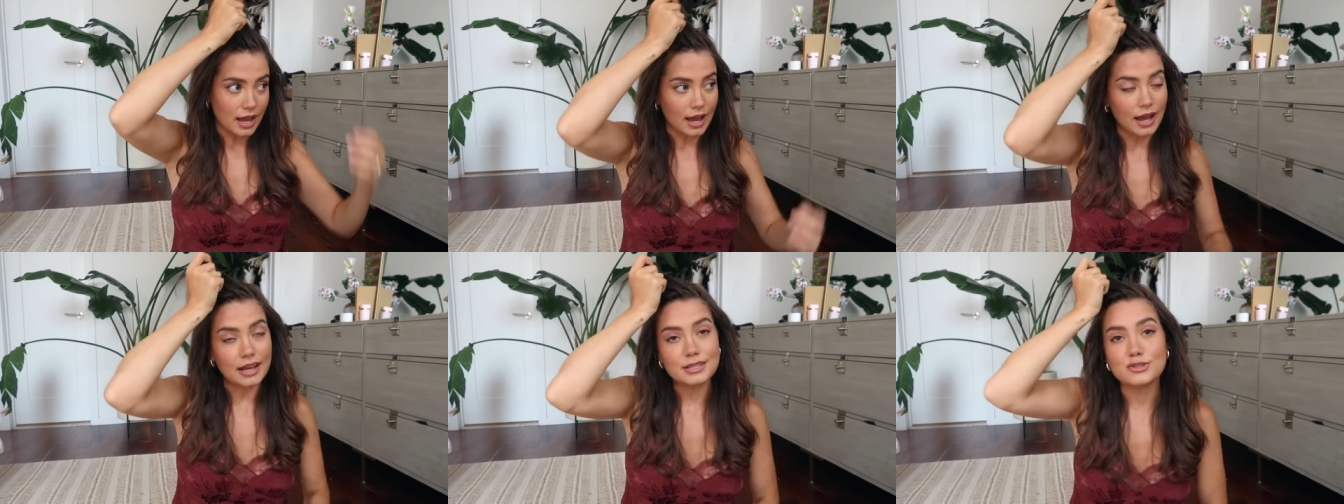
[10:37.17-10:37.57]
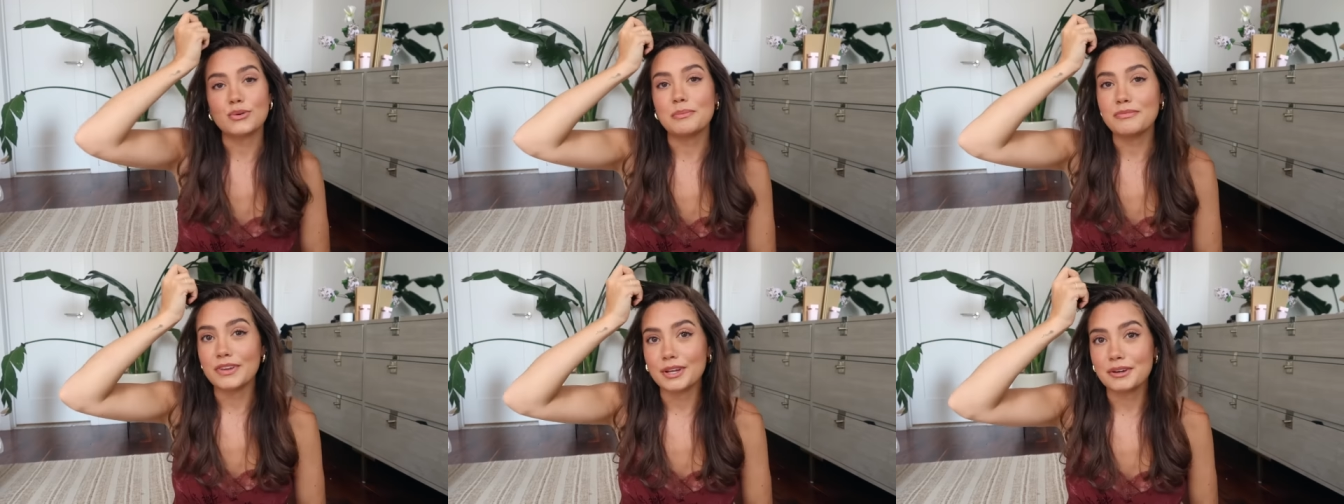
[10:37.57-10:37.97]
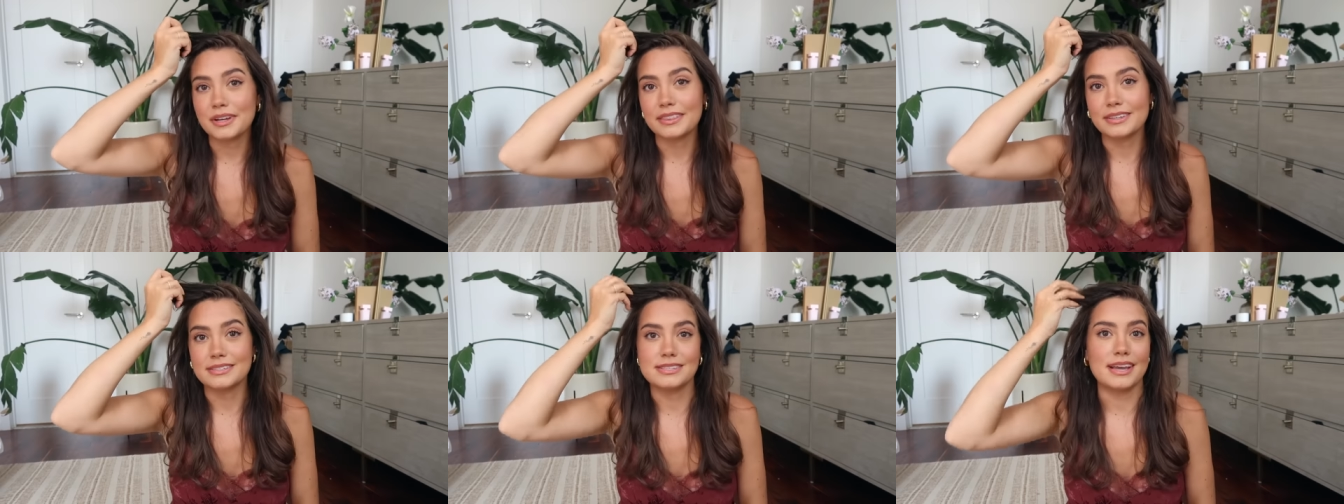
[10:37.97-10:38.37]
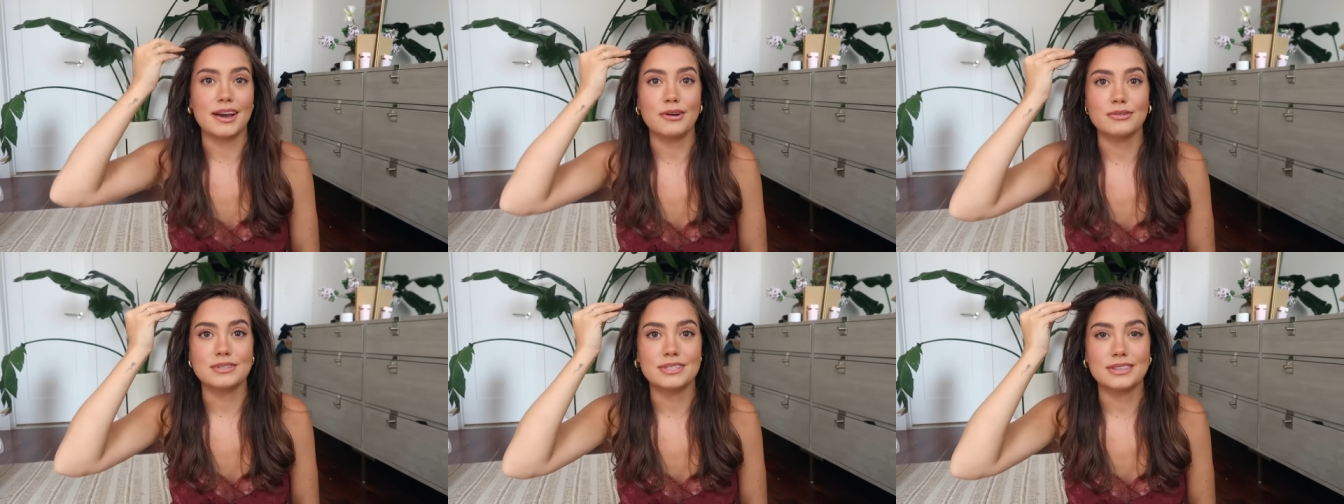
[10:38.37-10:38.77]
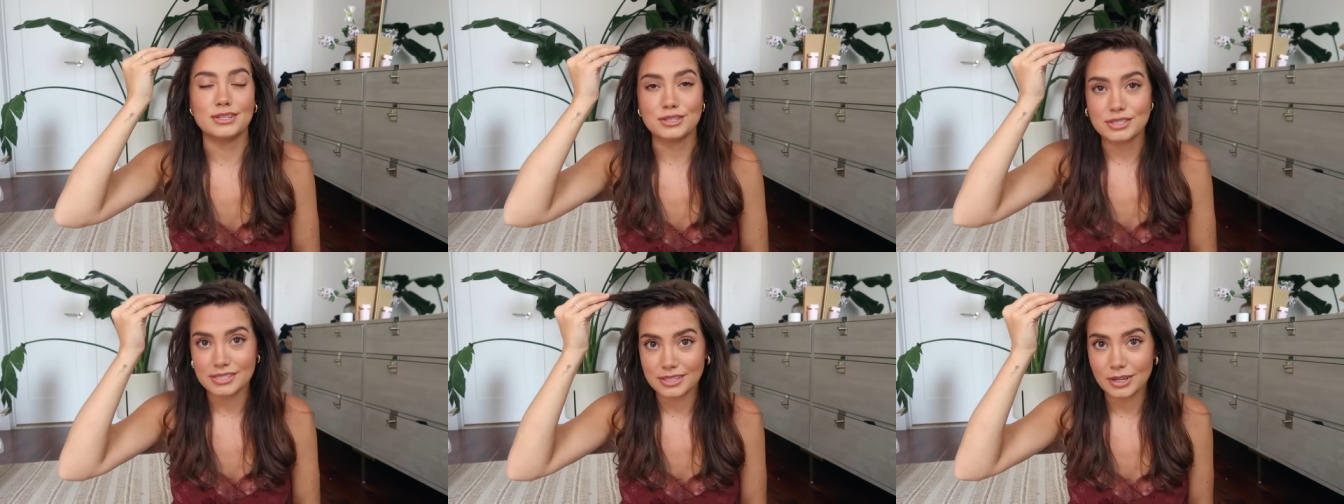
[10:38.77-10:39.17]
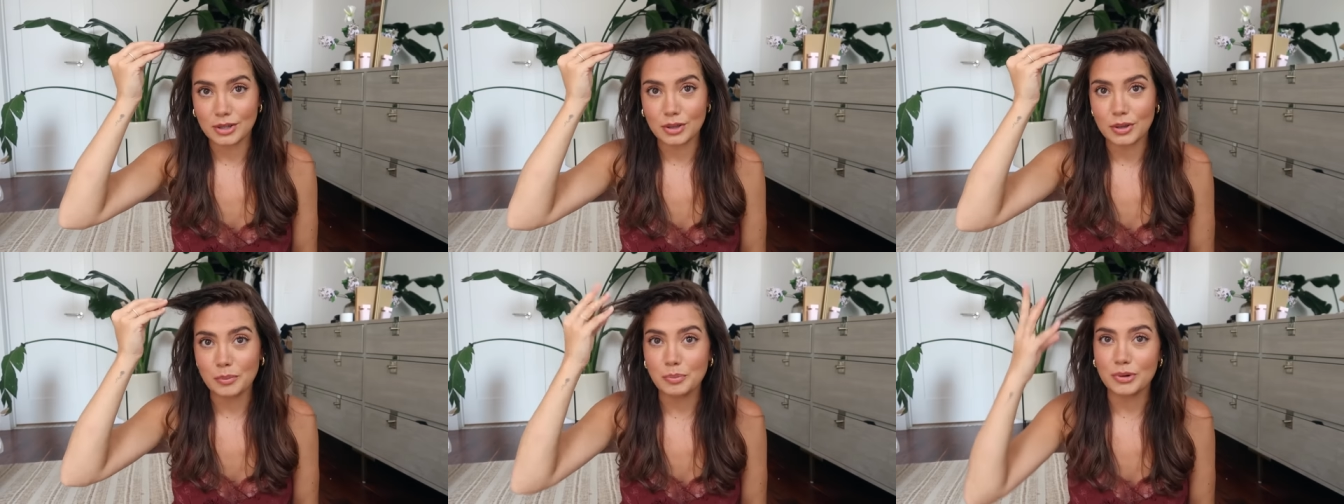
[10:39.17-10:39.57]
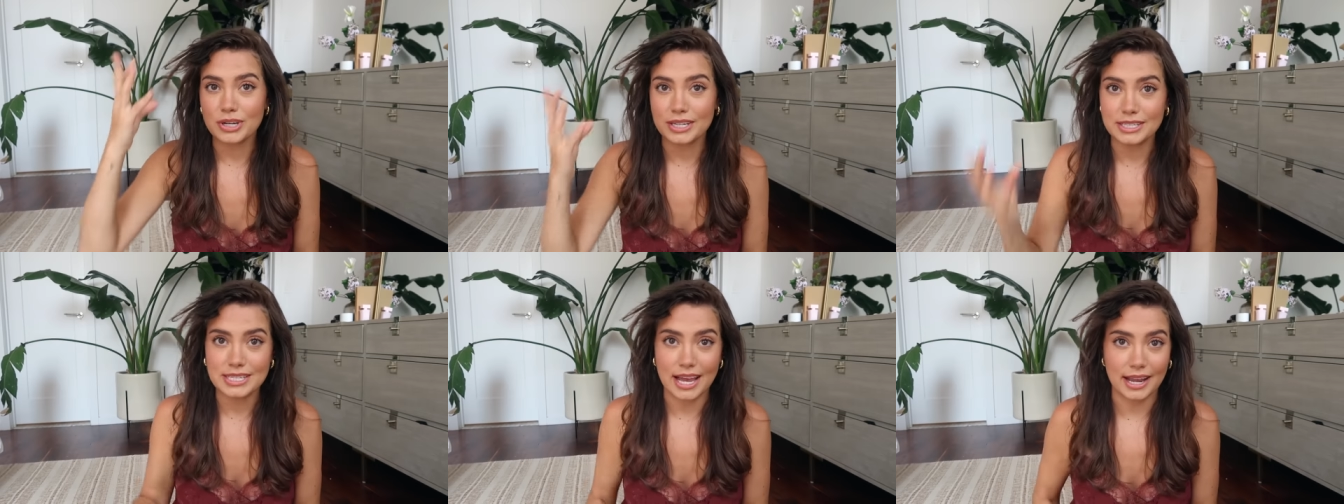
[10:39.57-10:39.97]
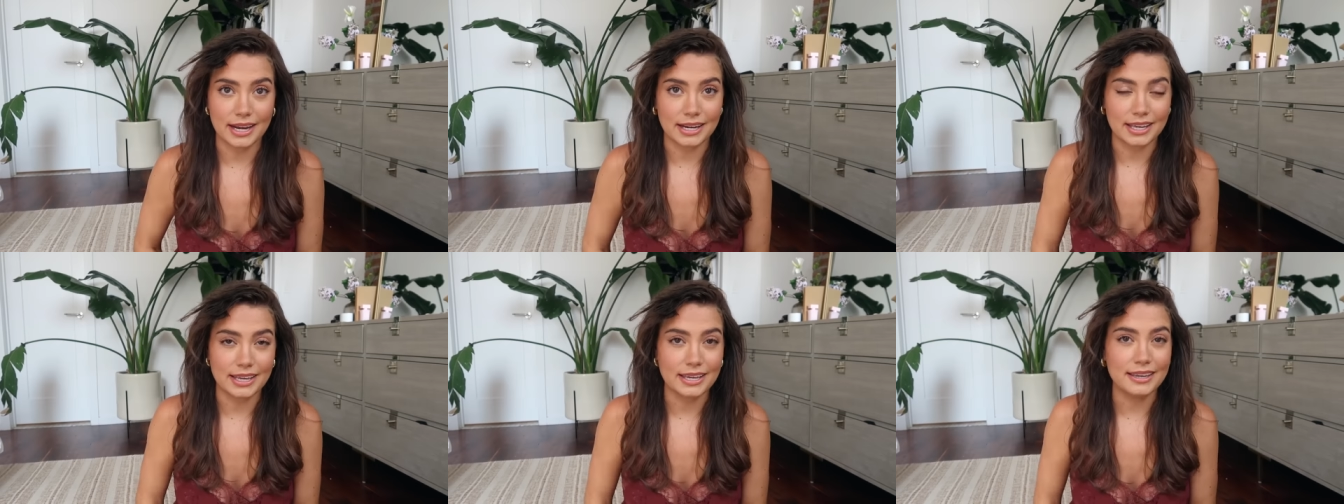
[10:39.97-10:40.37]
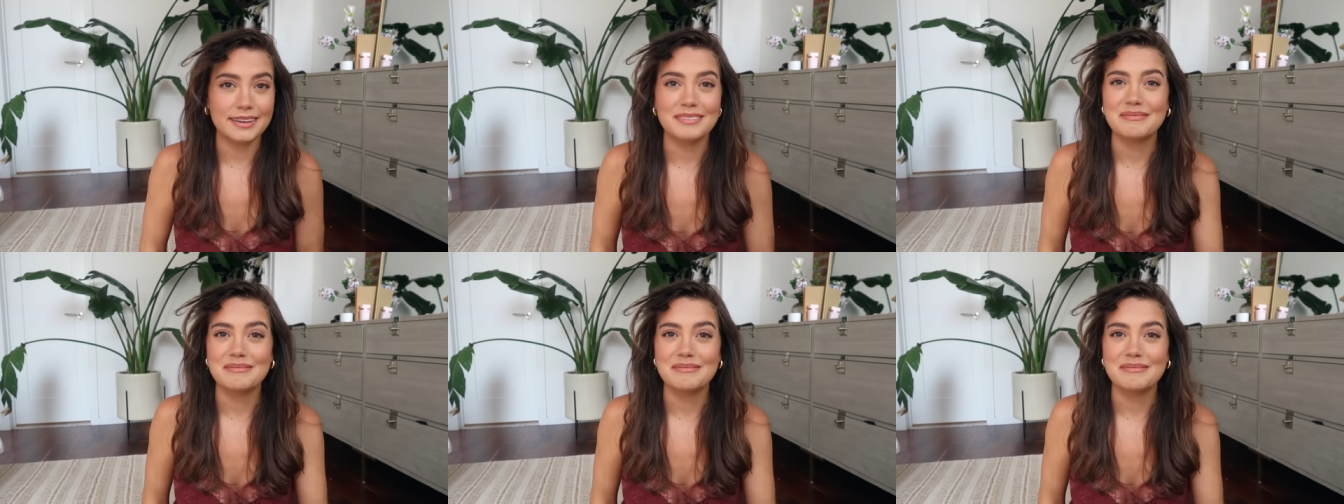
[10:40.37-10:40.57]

Uh, so I'm figuring this out. They're still pretty tiny,